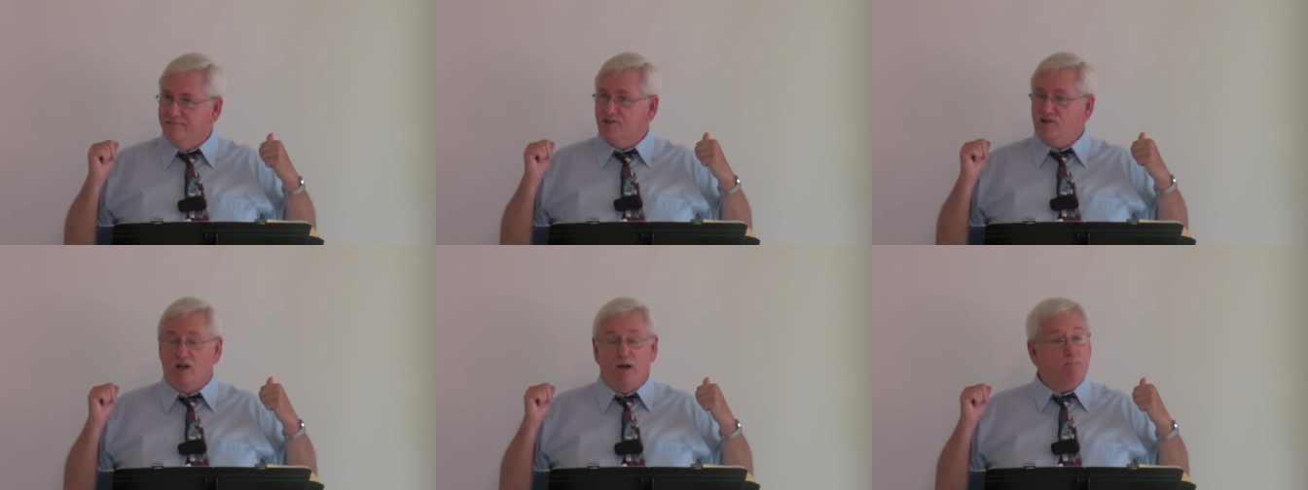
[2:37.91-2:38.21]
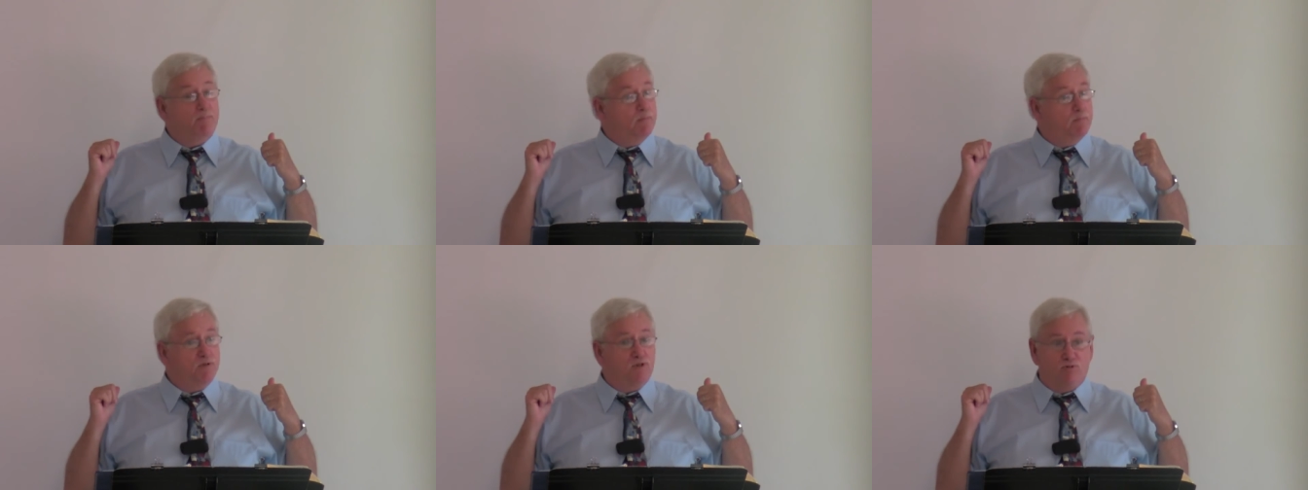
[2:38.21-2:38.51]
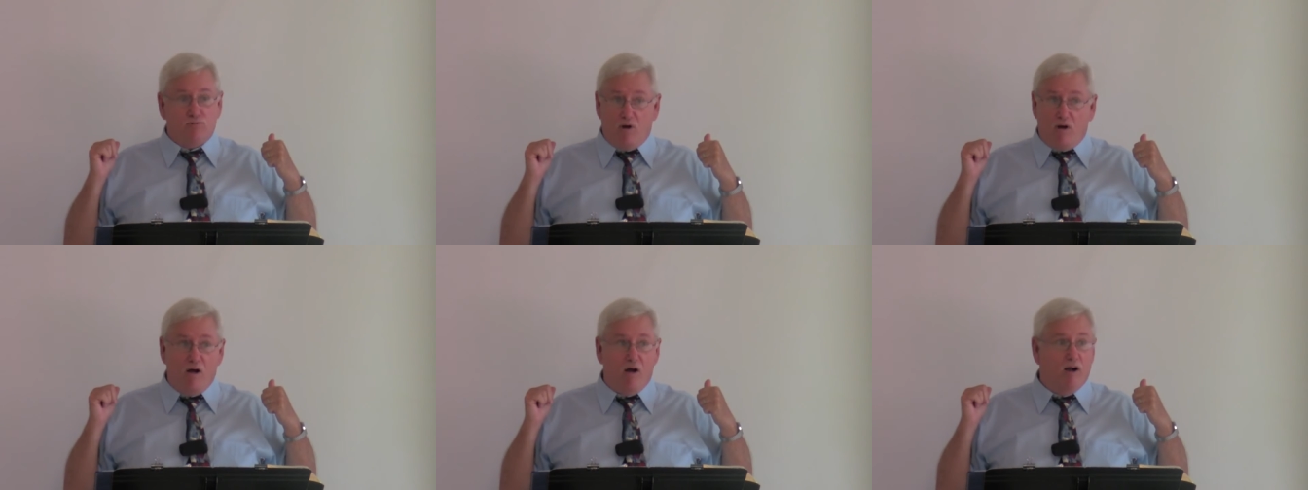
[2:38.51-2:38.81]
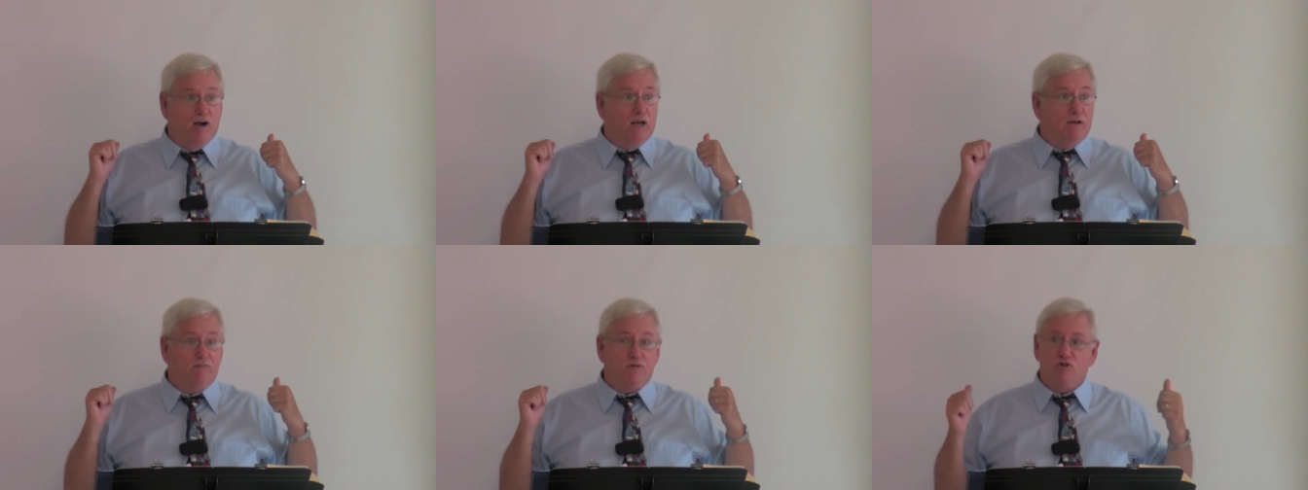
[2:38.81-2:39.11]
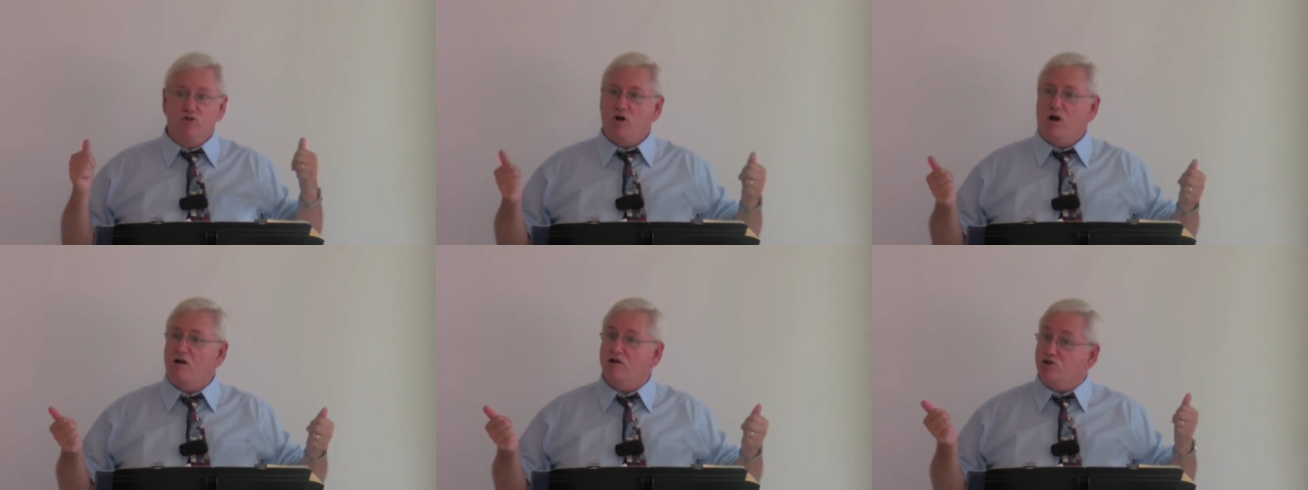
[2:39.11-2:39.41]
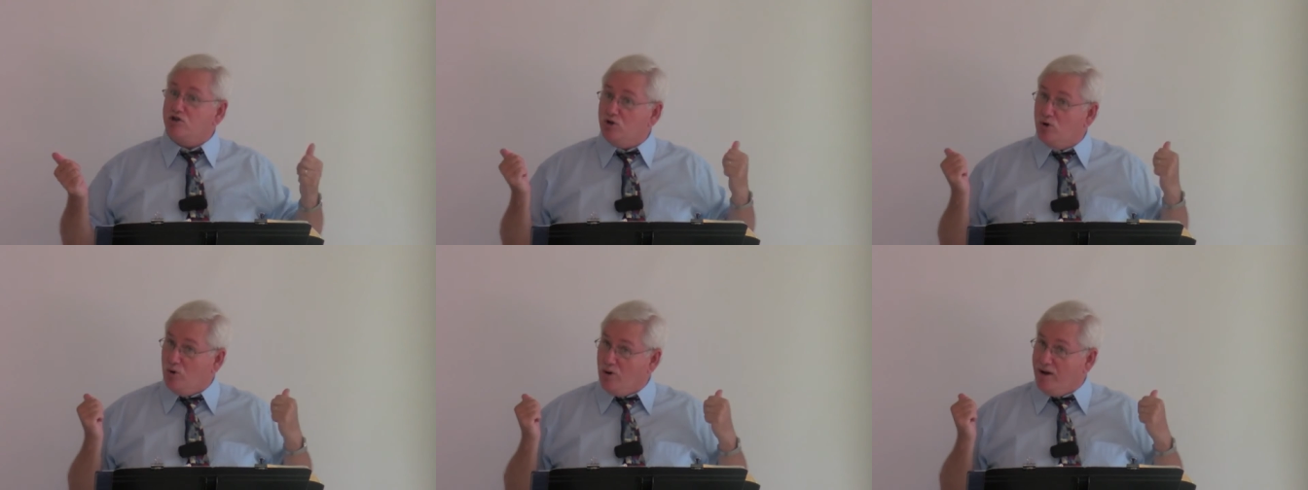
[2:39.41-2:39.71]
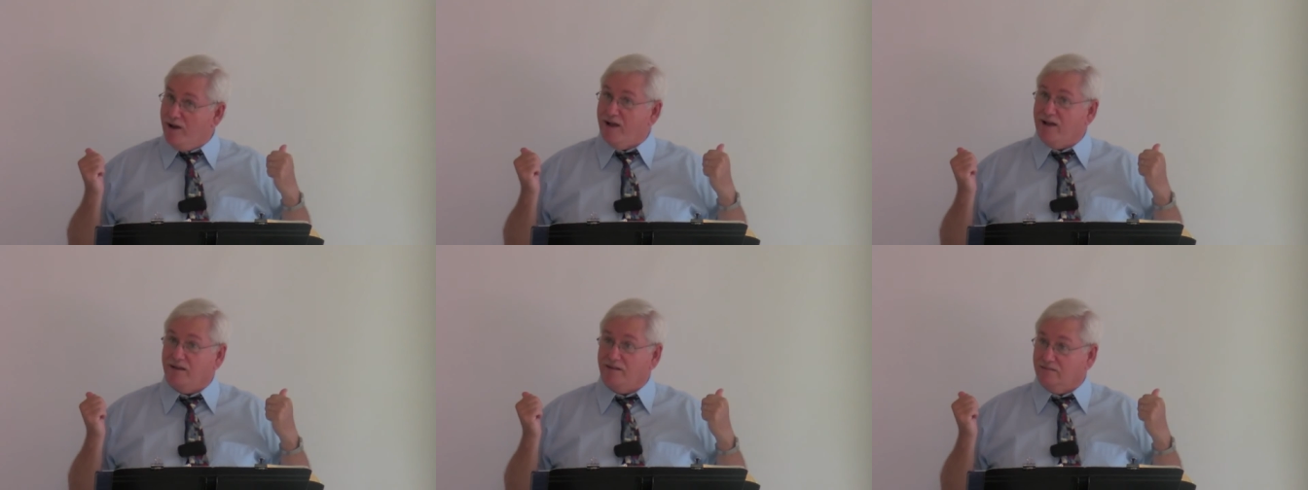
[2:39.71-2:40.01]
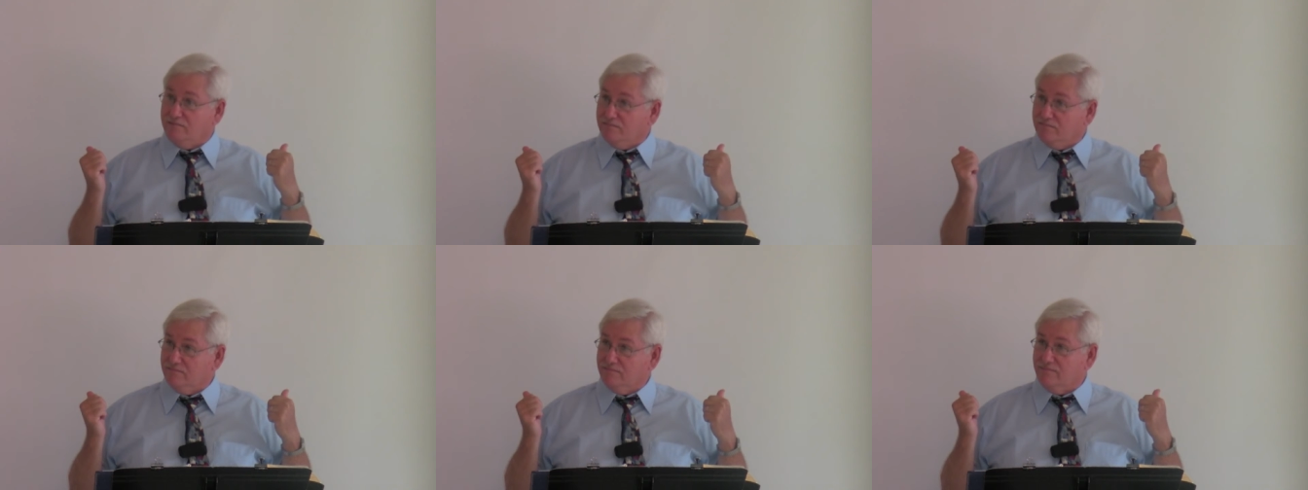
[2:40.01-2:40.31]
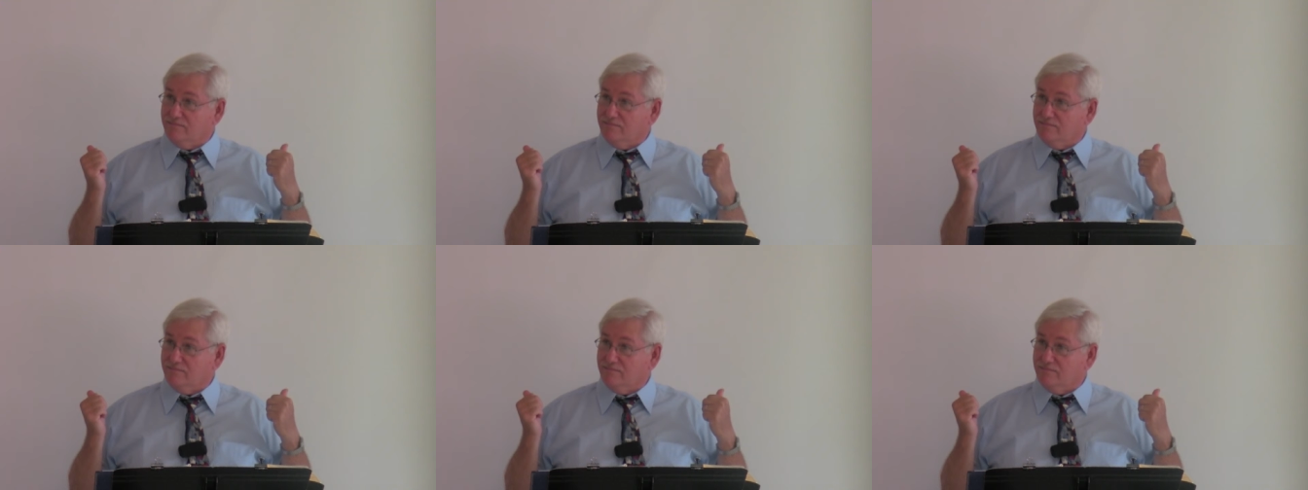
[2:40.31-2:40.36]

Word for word: Something's wrong if it draws you away.